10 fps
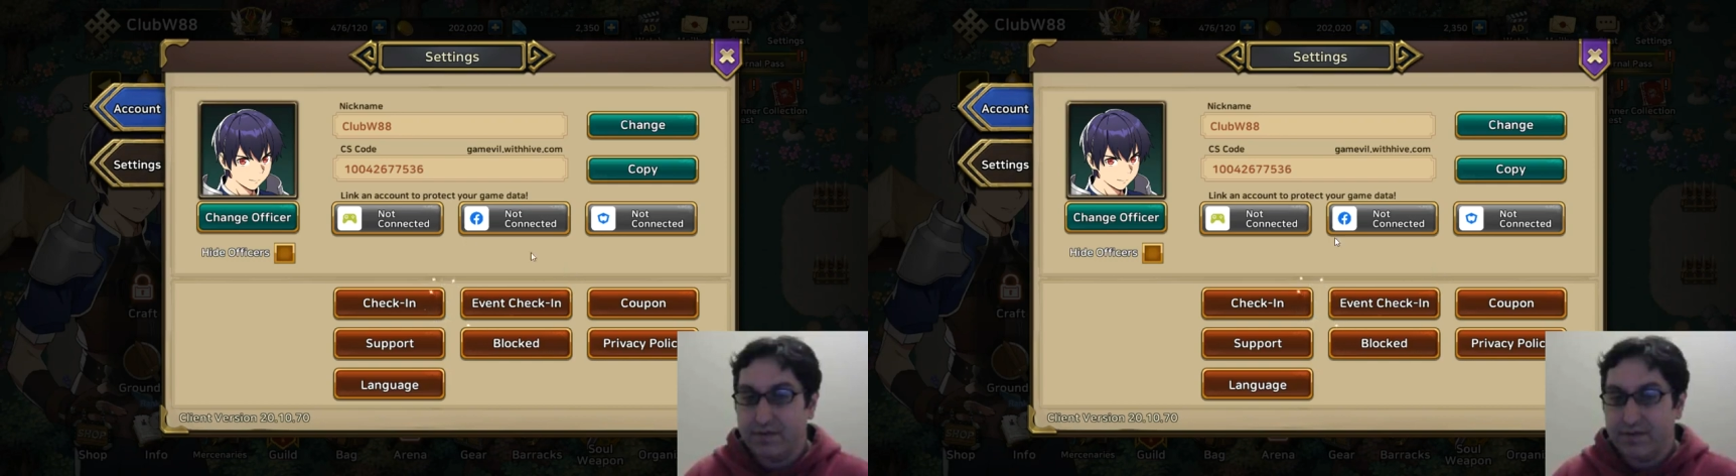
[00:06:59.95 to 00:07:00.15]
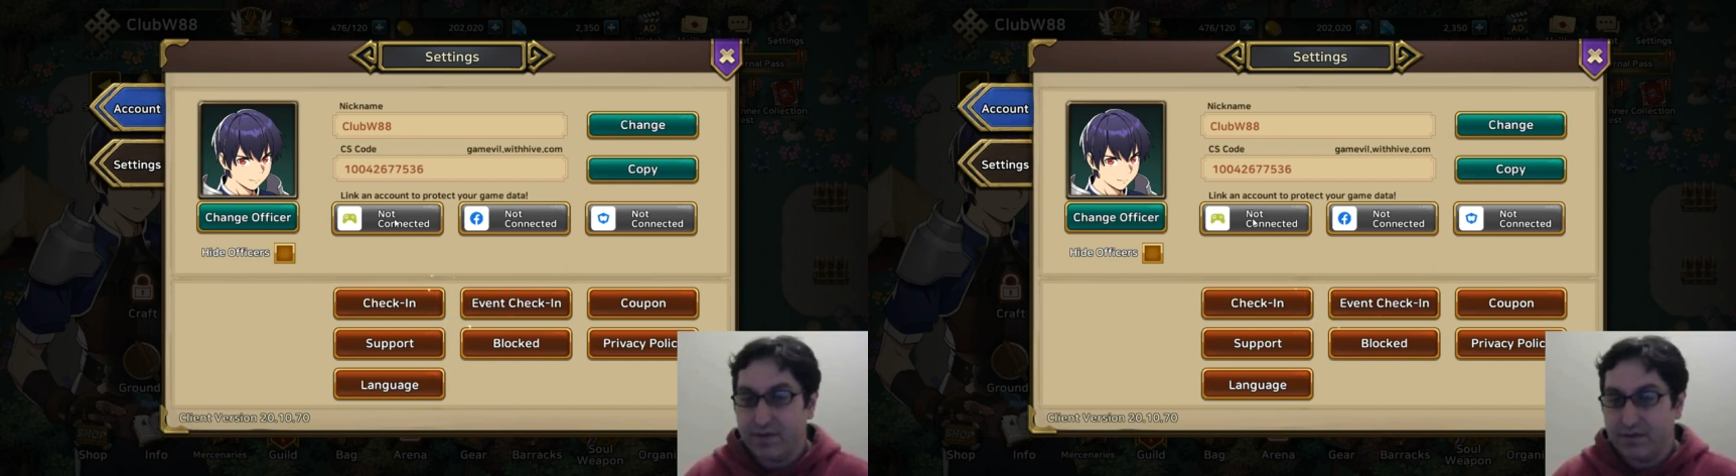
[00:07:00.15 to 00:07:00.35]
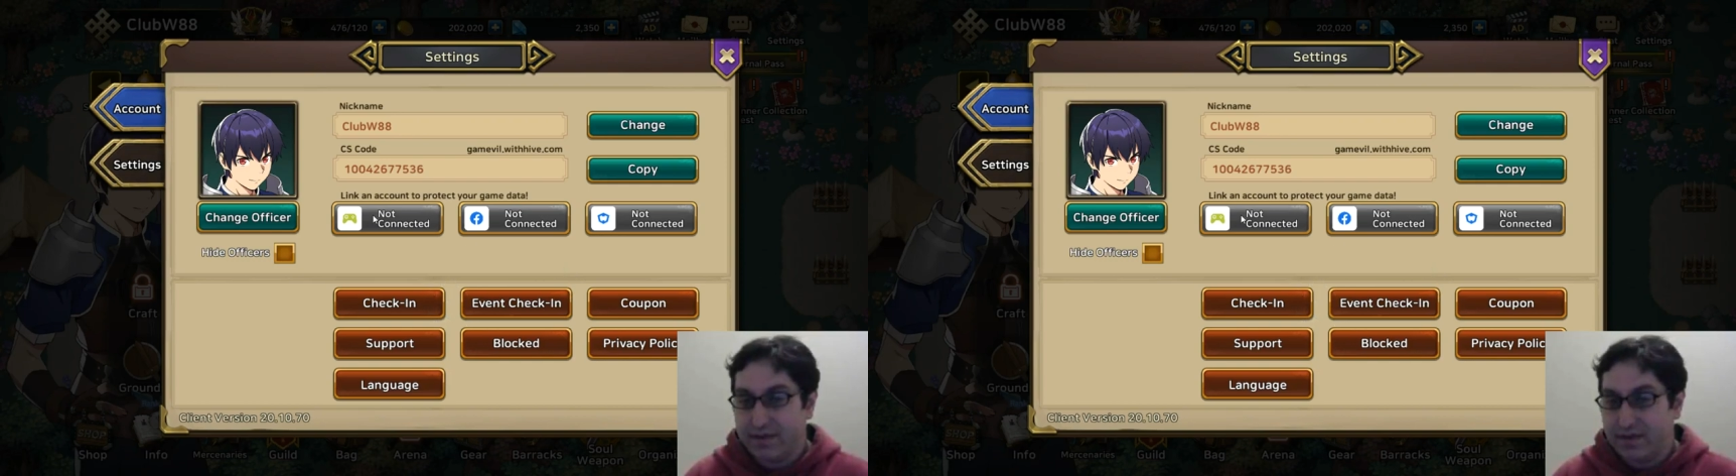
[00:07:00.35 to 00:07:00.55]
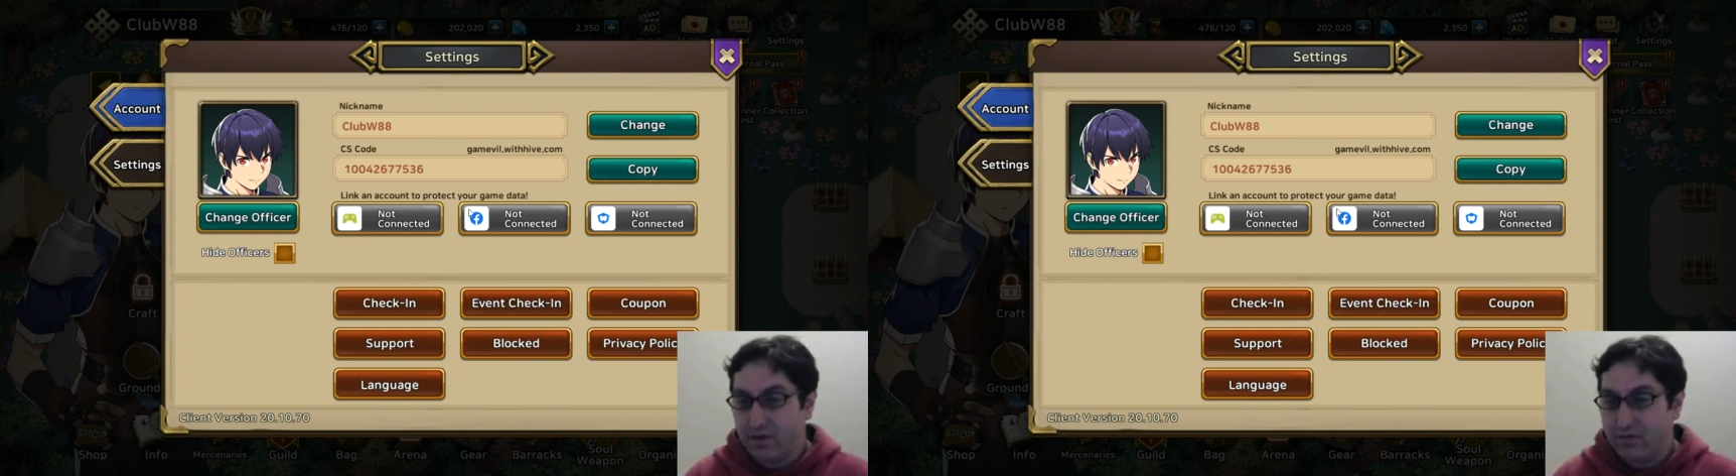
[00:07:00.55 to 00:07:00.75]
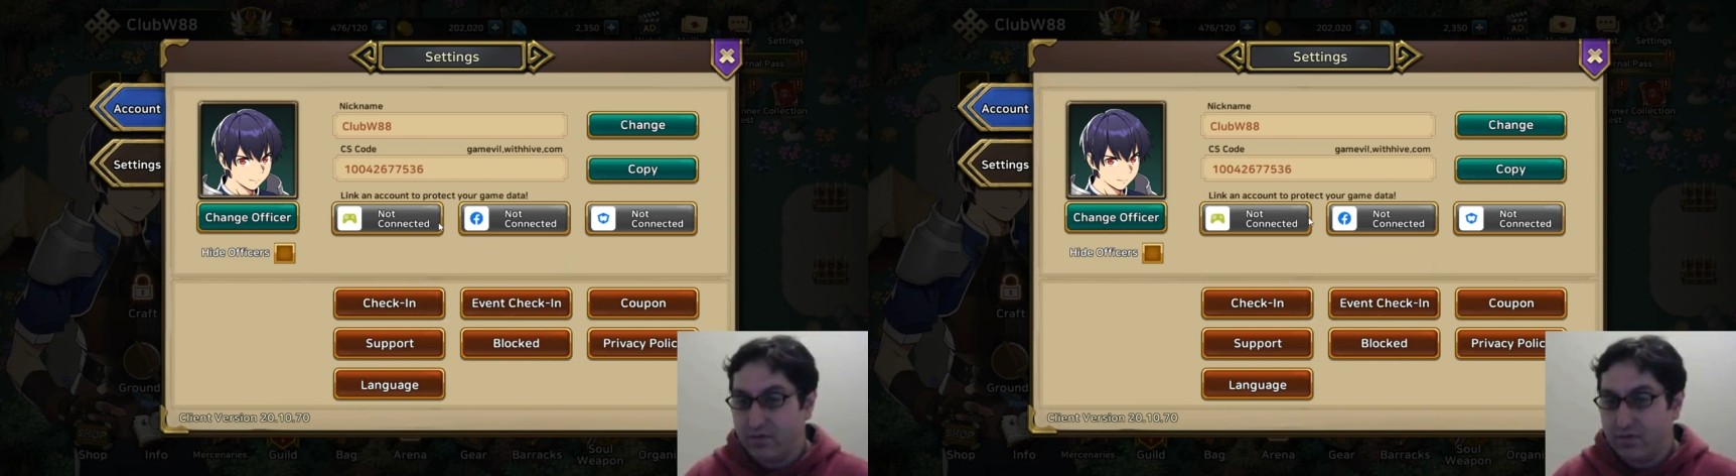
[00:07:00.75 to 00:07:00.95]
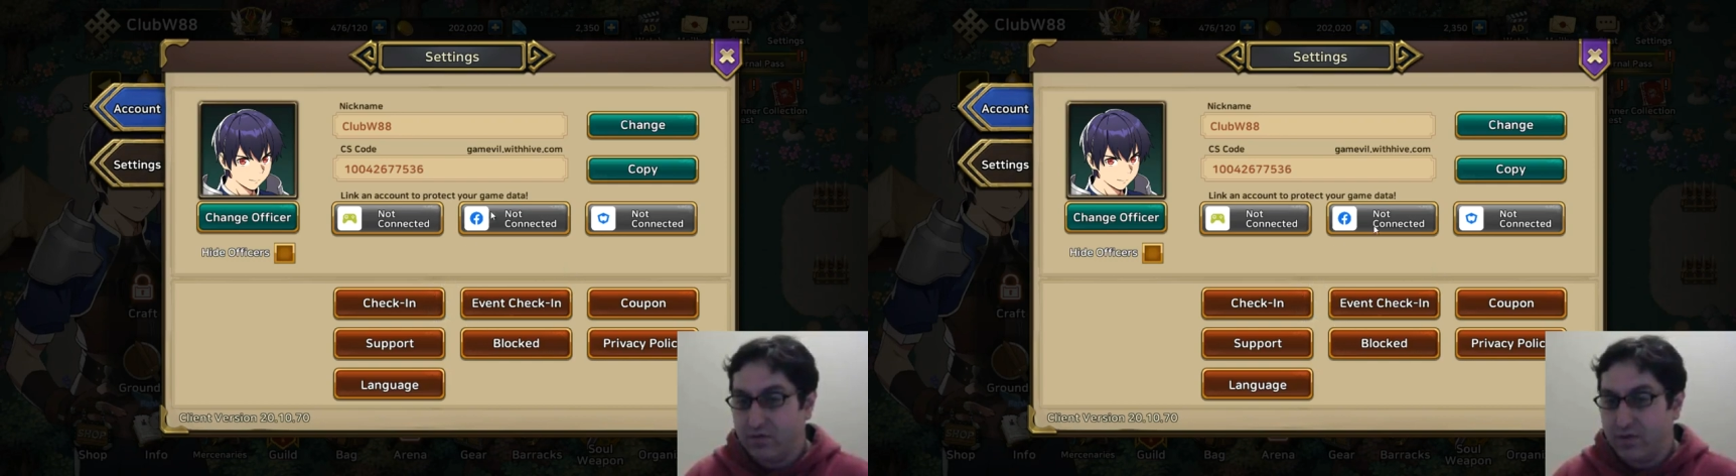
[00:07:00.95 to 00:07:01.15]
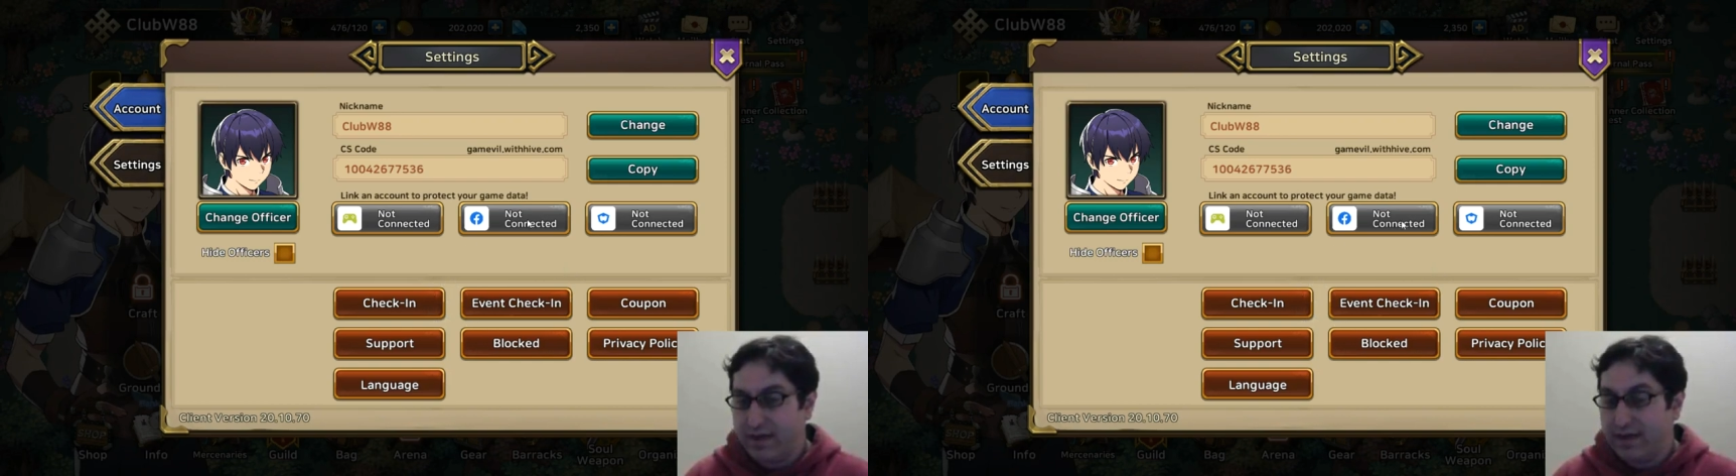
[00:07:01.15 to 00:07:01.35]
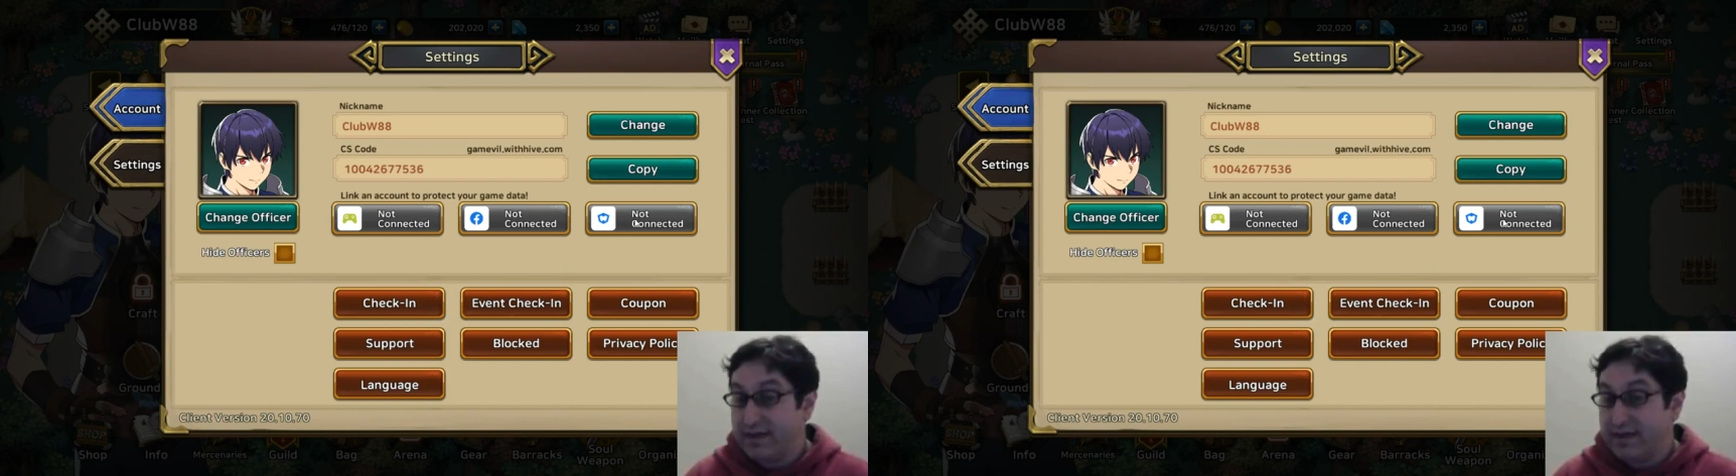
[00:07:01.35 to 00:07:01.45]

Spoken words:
So don't do any